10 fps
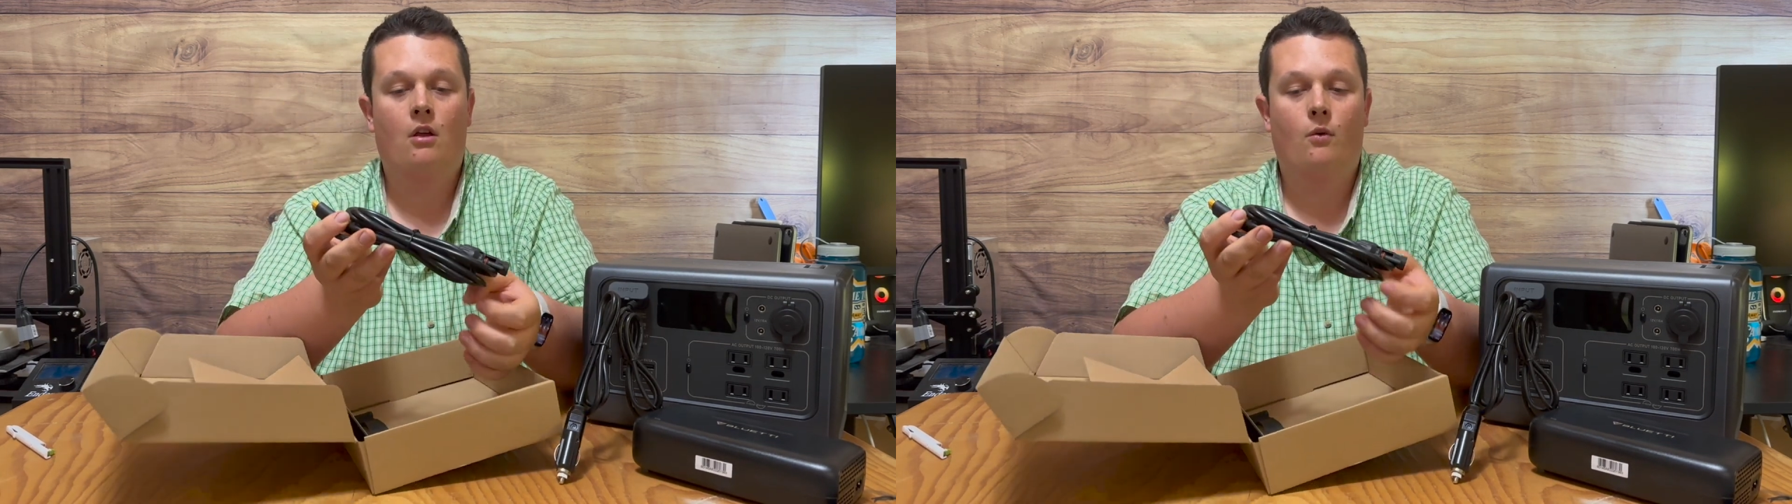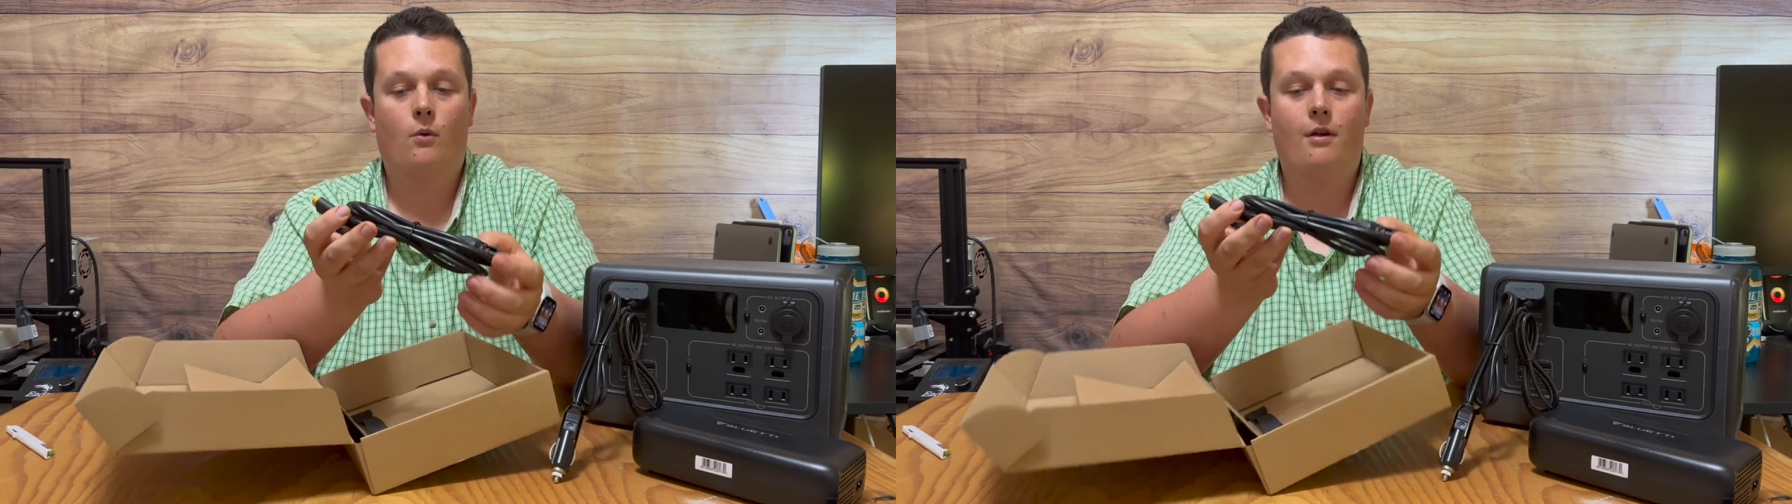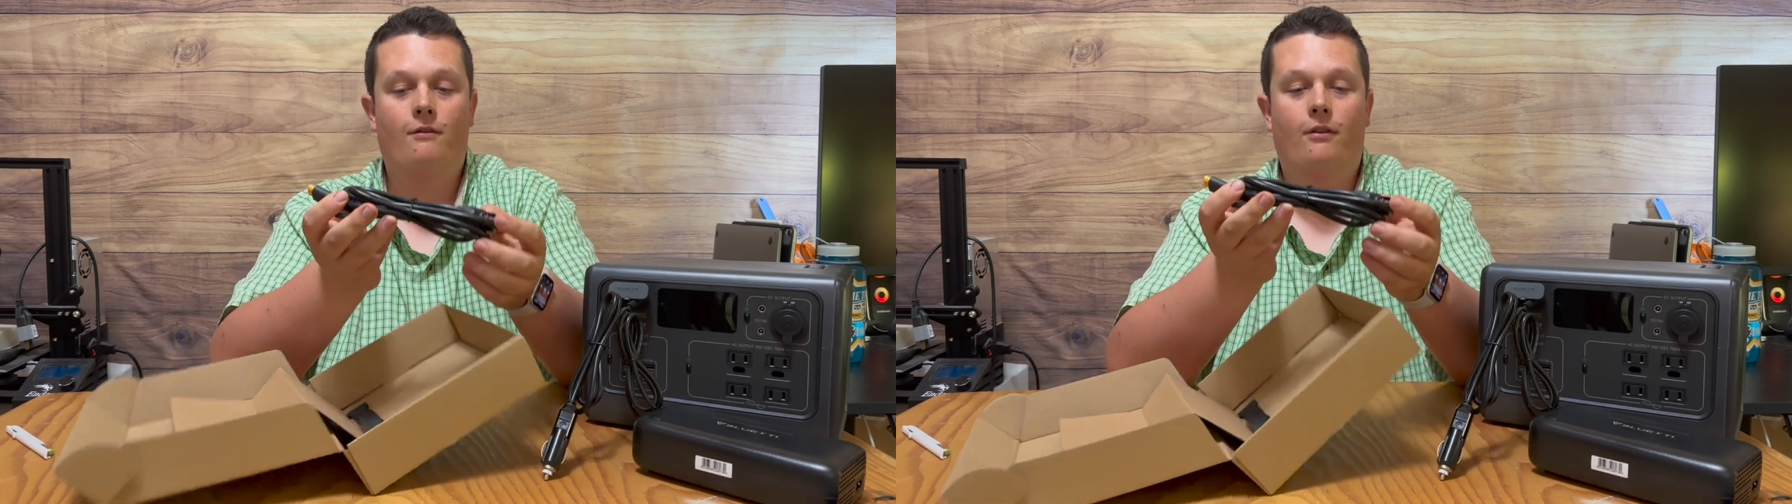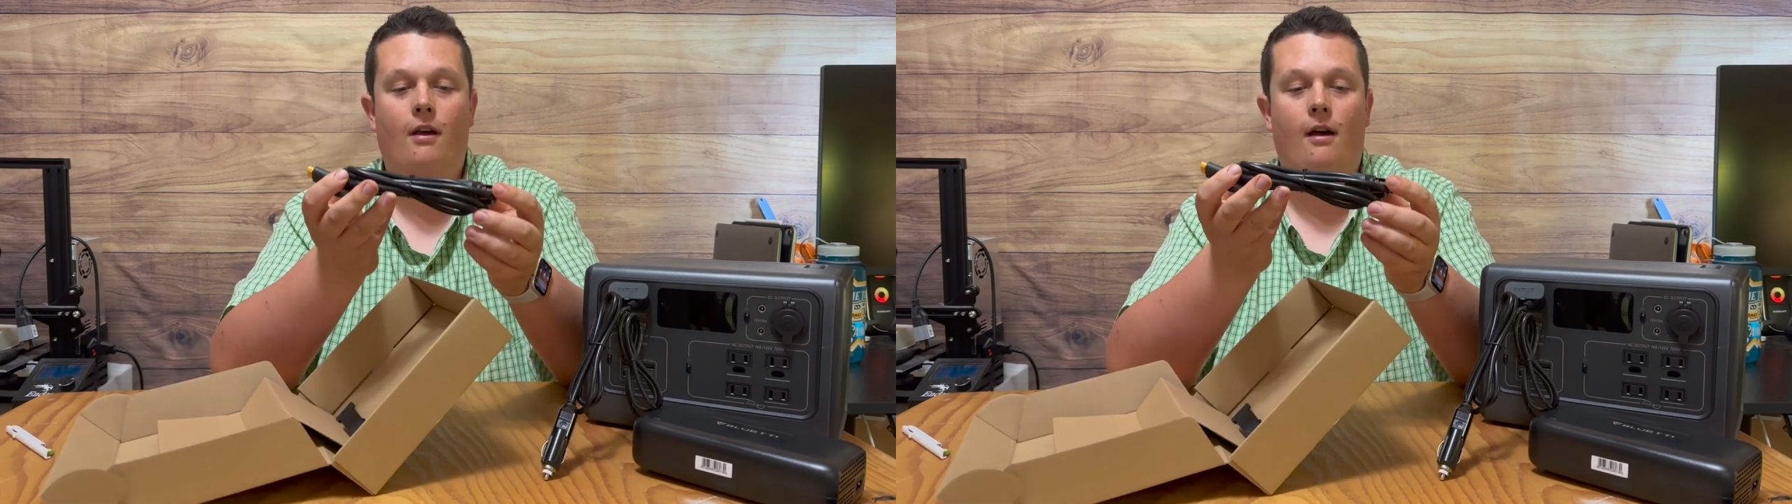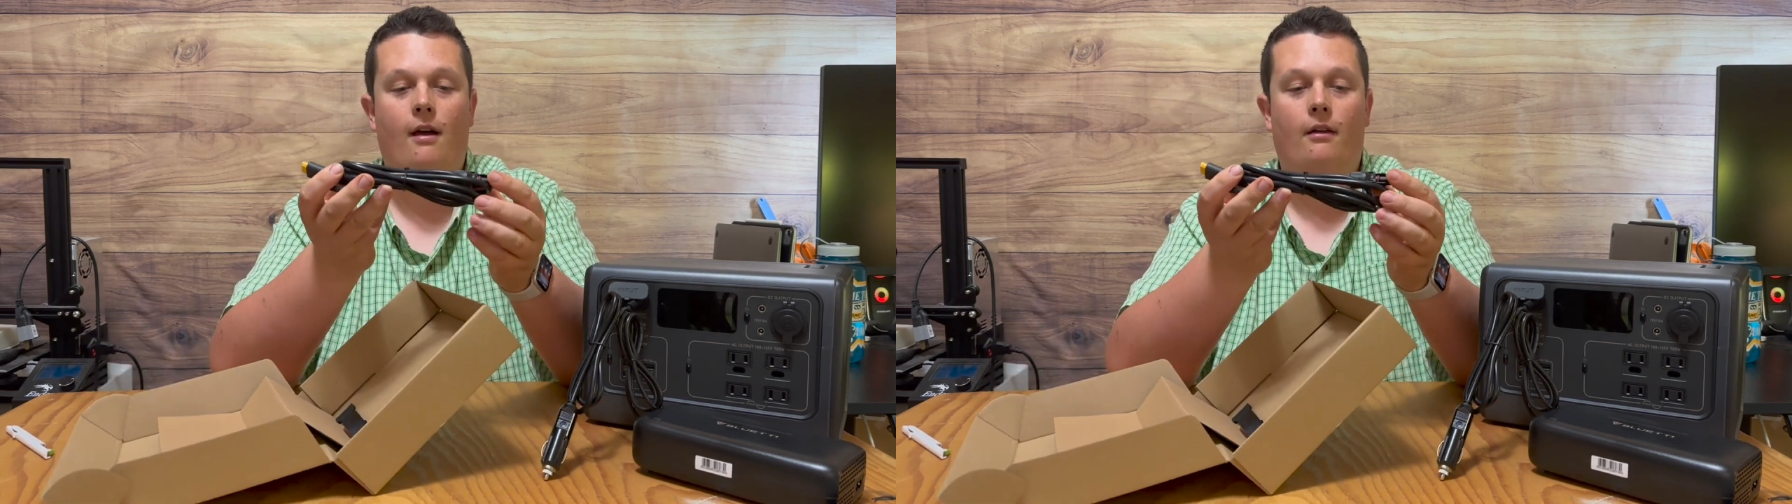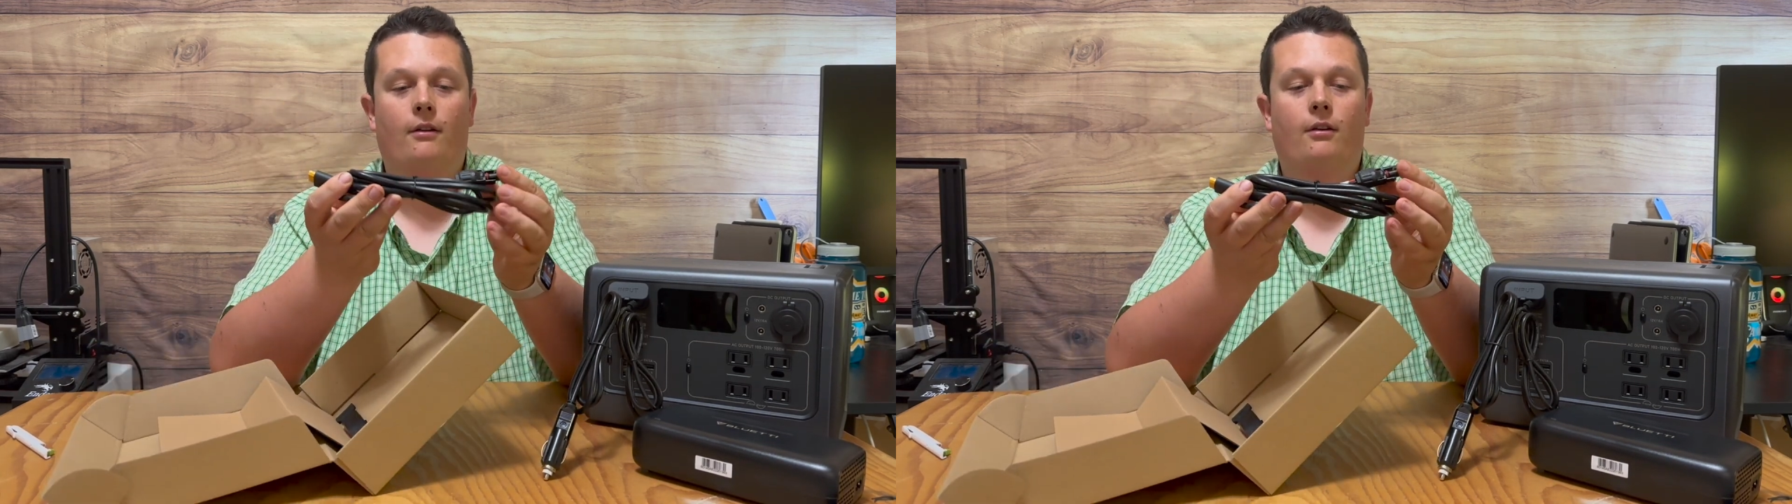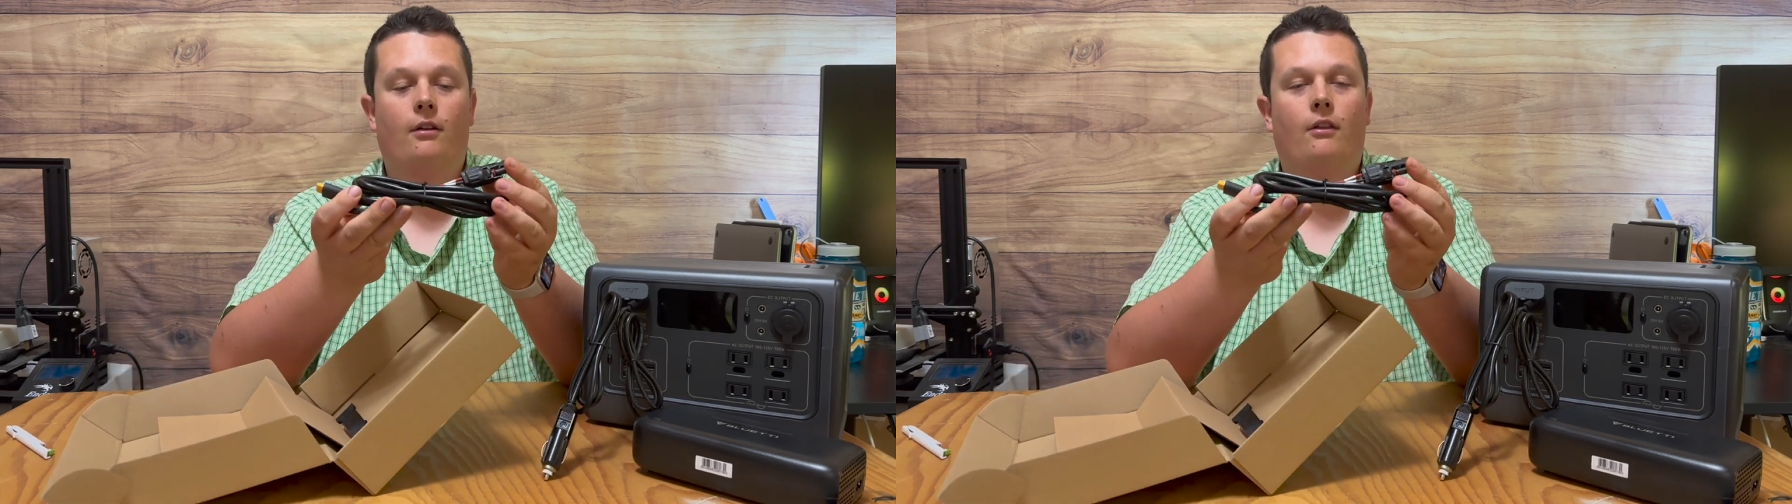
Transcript: we've got